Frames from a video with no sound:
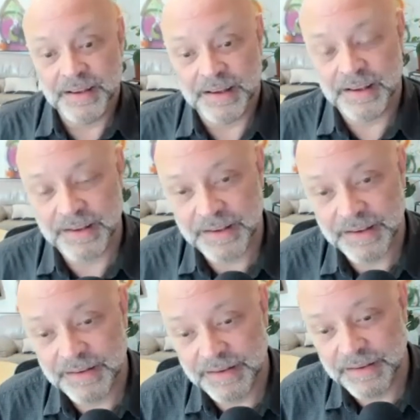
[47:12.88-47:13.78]
uh,
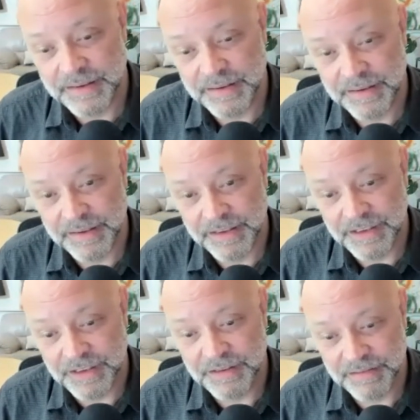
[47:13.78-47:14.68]

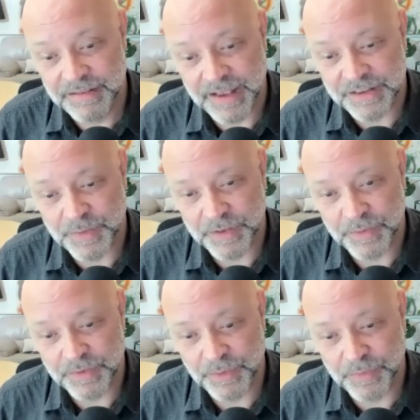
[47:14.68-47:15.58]
you, that's when
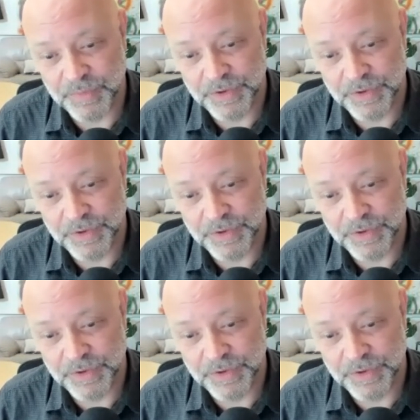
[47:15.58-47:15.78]
the, the,